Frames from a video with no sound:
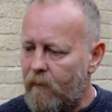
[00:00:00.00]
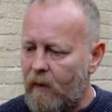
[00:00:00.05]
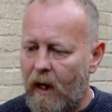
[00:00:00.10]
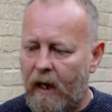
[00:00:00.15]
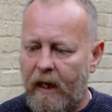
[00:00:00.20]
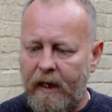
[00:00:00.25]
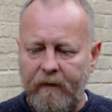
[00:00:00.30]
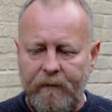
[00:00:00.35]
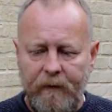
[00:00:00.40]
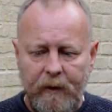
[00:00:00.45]

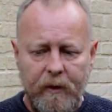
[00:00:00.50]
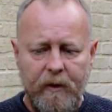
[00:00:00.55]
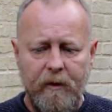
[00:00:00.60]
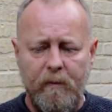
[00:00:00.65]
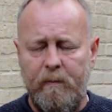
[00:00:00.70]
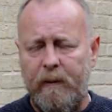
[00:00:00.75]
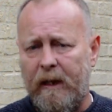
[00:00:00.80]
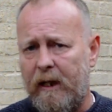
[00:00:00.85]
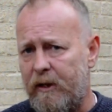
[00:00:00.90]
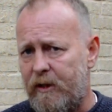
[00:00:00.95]
And if you can
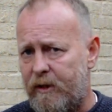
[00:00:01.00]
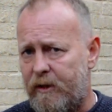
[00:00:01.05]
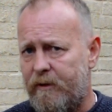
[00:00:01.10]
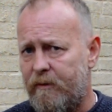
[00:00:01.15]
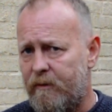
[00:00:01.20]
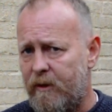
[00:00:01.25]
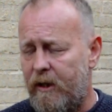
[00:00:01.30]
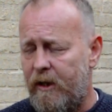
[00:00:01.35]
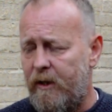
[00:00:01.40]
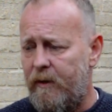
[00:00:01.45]
punch
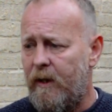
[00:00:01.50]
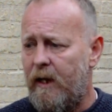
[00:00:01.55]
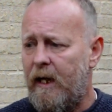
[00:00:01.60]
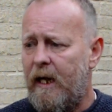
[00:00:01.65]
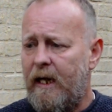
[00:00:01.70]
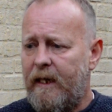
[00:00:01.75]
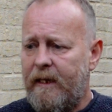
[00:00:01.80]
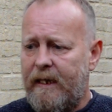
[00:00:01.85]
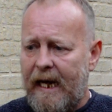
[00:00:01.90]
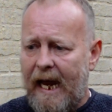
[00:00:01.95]
through
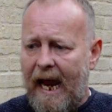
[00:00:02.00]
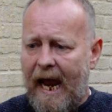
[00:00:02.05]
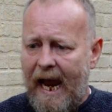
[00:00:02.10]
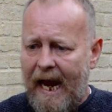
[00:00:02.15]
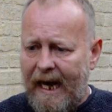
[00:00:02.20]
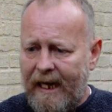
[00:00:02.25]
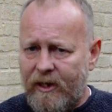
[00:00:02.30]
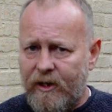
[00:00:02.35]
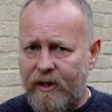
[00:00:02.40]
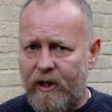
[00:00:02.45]
the
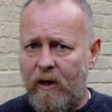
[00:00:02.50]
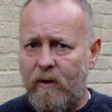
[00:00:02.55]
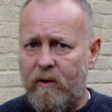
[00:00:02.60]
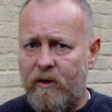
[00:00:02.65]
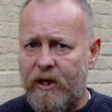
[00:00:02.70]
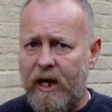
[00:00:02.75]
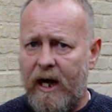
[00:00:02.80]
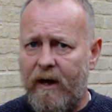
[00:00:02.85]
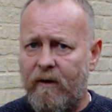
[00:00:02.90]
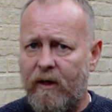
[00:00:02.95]

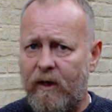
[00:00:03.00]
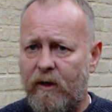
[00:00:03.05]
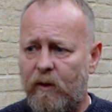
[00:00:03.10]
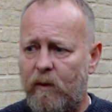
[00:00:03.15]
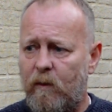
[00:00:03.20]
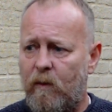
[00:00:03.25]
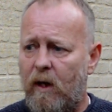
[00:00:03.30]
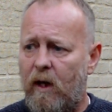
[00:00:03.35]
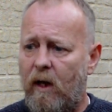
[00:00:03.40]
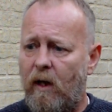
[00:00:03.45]
exoterical
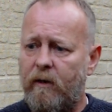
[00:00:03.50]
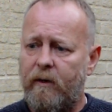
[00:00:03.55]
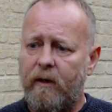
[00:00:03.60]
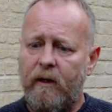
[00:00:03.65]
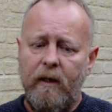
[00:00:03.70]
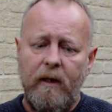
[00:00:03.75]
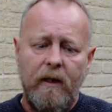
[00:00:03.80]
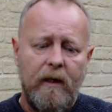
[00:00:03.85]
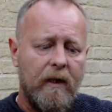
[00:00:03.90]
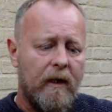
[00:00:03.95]
world
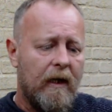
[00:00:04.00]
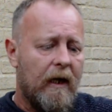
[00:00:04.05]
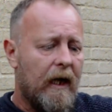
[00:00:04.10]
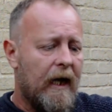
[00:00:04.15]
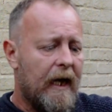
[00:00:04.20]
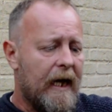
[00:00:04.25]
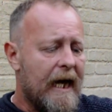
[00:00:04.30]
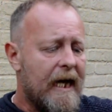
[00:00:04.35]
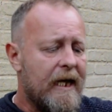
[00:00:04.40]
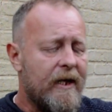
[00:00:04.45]

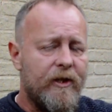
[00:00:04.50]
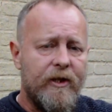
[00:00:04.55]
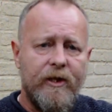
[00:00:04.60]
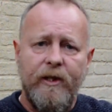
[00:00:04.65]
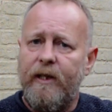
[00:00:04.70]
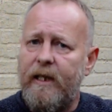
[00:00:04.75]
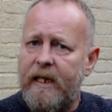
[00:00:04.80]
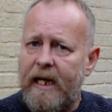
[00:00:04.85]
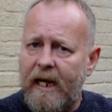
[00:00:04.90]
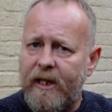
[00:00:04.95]

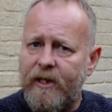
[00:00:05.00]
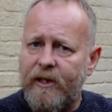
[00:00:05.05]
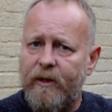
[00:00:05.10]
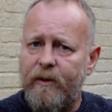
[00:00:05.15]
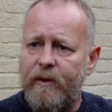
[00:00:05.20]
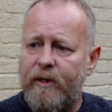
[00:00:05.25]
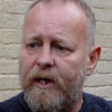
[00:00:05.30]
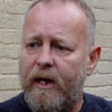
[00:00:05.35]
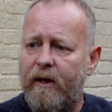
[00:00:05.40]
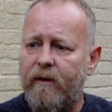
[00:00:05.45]
into the
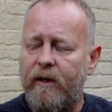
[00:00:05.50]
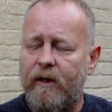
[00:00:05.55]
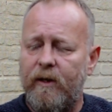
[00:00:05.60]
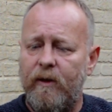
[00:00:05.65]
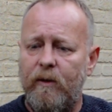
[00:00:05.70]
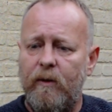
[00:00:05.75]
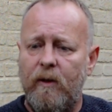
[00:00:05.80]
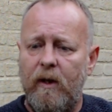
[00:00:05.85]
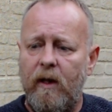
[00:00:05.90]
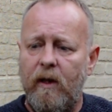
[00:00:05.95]

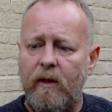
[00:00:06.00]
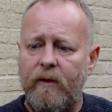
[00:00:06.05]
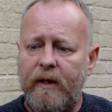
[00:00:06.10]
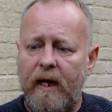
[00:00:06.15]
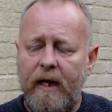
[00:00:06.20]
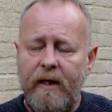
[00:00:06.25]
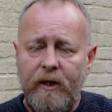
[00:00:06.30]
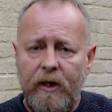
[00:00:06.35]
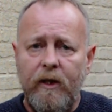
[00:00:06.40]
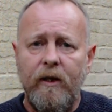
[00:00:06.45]
esoterical world,
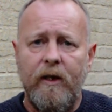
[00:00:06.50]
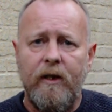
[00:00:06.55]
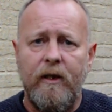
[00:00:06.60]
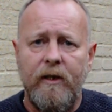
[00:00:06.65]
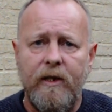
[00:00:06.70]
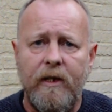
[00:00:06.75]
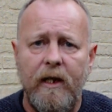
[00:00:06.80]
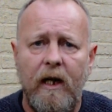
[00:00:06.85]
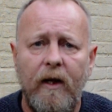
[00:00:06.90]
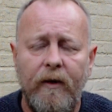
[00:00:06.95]
then you're going to
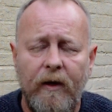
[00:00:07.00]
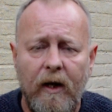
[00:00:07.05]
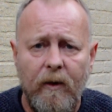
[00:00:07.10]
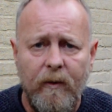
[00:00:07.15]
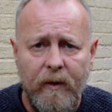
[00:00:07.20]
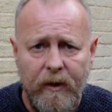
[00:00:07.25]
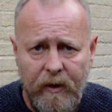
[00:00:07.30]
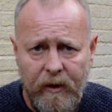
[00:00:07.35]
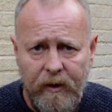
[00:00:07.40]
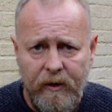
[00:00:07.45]
start
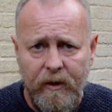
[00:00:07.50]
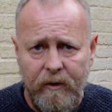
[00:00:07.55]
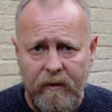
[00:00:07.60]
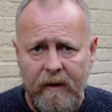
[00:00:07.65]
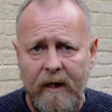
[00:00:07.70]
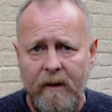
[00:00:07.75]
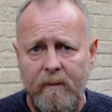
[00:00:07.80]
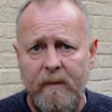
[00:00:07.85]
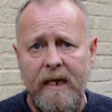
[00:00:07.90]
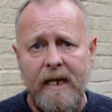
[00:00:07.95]
knowing who your
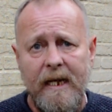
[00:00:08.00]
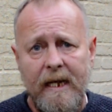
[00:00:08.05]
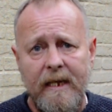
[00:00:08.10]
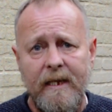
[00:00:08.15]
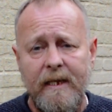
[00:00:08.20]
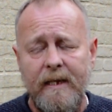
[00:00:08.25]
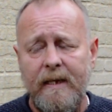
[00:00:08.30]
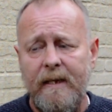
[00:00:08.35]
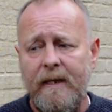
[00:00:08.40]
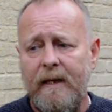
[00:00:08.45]
enemy
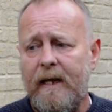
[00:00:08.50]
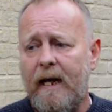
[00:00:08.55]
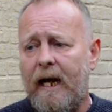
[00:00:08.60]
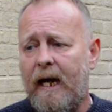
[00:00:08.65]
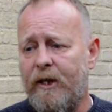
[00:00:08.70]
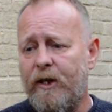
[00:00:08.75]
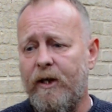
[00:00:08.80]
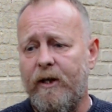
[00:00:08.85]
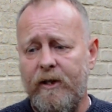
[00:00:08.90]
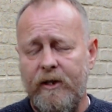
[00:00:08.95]
is.
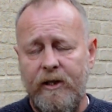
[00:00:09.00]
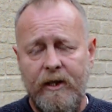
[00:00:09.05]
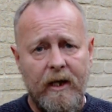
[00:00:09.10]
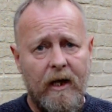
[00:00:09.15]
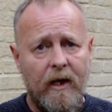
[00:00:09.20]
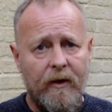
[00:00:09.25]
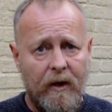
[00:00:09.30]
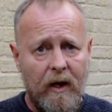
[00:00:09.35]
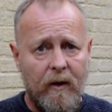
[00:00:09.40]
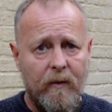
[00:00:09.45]
and you're going to
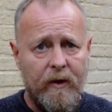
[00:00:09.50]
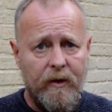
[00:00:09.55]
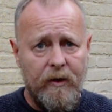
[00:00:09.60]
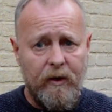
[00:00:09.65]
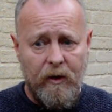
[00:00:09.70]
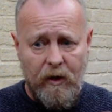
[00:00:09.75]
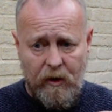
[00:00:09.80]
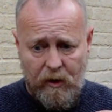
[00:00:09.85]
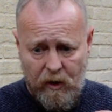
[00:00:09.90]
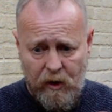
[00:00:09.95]
start knowing
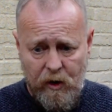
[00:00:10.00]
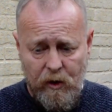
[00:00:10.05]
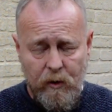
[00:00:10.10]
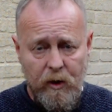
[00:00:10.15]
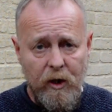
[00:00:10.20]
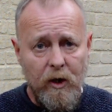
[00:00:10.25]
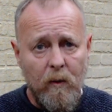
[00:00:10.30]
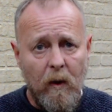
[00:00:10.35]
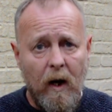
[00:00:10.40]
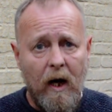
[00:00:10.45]
who
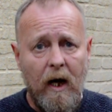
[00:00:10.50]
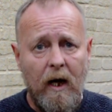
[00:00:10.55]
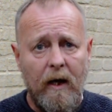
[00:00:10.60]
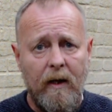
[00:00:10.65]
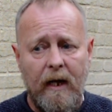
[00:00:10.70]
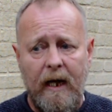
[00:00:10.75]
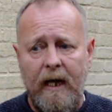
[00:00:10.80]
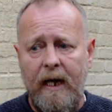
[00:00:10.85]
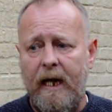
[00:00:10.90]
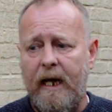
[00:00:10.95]
you are.
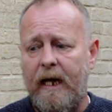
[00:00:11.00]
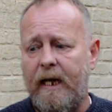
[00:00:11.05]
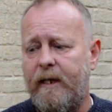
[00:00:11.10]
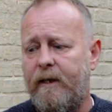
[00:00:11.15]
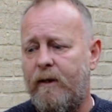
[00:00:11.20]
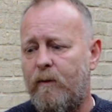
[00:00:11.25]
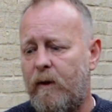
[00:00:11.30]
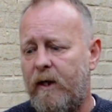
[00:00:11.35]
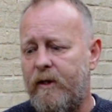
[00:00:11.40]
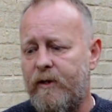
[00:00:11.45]

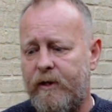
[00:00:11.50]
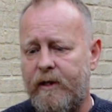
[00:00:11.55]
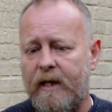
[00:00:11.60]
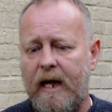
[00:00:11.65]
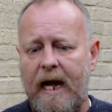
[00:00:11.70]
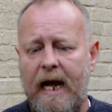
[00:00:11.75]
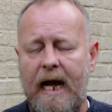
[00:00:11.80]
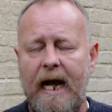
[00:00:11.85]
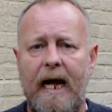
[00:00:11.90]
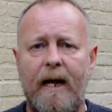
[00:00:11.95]
And once
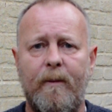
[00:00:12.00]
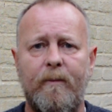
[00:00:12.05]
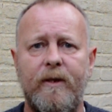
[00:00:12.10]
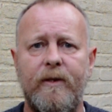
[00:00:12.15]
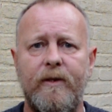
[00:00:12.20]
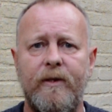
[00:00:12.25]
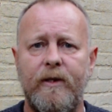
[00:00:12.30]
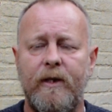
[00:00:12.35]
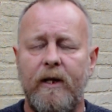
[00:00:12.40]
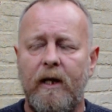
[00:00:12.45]
that
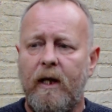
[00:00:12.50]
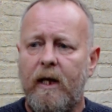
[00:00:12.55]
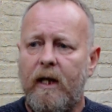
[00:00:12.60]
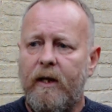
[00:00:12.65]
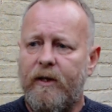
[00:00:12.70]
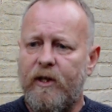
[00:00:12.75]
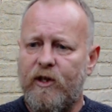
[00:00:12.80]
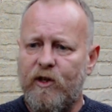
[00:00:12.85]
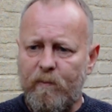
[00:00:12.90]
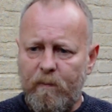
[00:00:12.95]
happens,
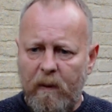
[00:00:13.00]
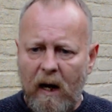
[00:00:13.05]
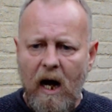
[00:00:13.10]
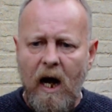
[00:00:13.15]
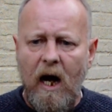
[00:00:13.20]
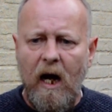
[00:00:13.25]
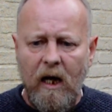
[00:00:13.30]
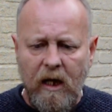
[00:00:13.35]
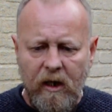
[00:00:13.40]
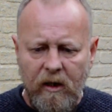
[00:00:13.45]
the
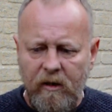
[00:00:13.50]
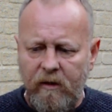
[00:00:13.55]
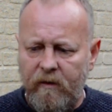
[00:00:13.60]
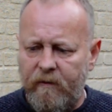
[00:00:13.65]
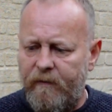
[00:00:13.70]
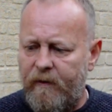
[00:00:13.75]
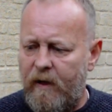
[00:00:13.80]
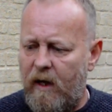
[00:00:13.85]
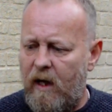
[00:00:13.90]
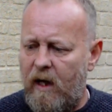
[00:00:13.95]
spark
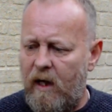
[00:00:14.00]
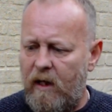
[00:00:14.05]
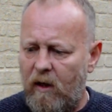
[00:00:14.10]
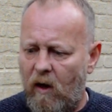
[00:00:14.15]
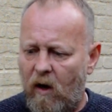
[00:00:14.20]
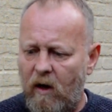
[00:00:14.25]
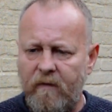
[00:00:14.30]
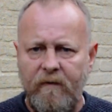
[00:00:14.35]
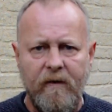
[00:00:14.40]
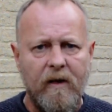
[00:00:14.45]
of
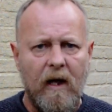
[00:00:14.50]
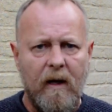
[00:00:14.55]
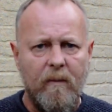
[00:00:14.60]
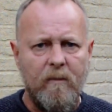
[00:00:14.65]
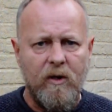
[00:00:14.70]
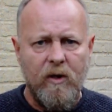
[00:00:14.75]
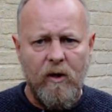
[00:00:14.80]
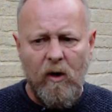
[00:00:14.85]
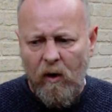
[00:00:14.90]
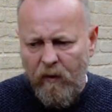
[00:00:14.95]
life
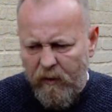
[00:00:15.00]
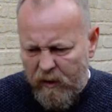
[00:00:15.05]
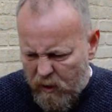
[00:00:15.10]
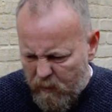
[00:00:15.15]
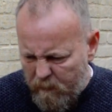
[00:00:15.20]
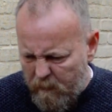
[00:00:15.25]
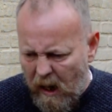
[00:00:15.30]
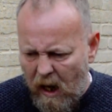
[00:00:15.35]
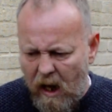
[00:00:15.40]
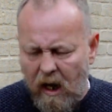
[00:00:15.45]
comes on, the
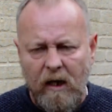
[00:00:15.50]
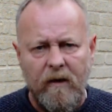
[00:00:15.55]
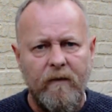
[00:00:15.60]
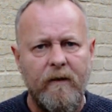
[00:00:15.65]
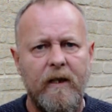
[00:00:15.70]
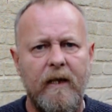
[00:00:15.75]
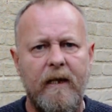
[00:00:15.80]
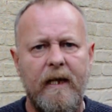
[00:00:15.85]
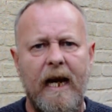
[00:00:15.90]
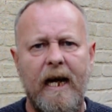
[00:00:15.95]
spark of
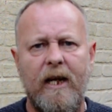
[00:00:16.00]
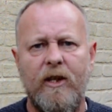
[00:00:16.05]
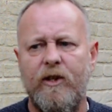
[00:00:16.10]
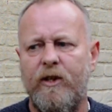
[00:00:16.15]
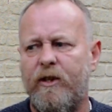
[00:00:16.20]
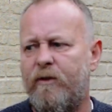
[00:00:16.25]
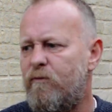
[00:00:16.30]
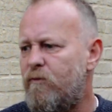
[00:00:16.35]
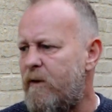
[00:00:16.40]
connection,